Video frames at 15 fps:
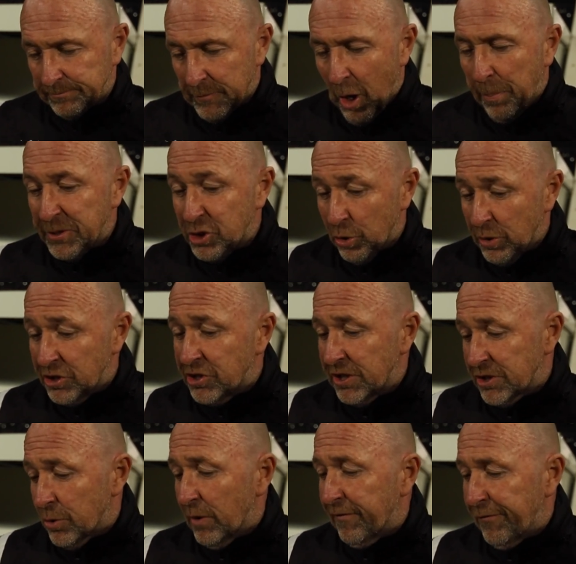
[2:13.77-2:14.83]

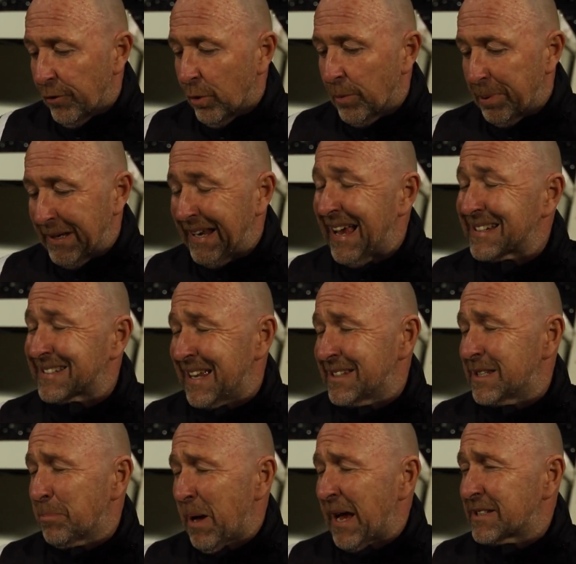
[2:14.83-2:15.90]
opportunities going forward, bringing our
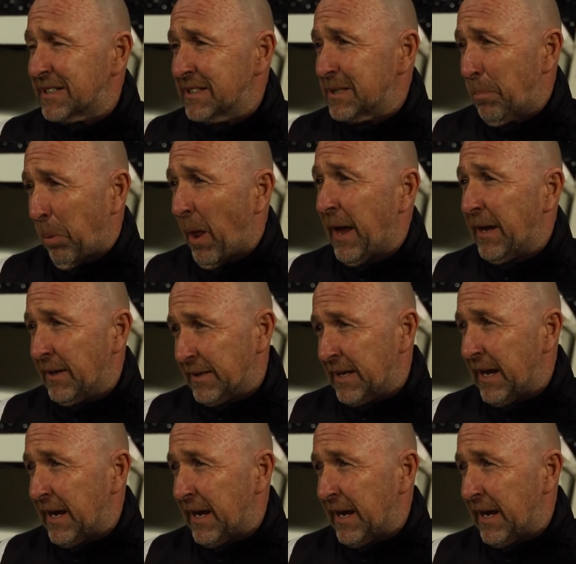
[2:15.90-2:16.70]
centre-backs into play,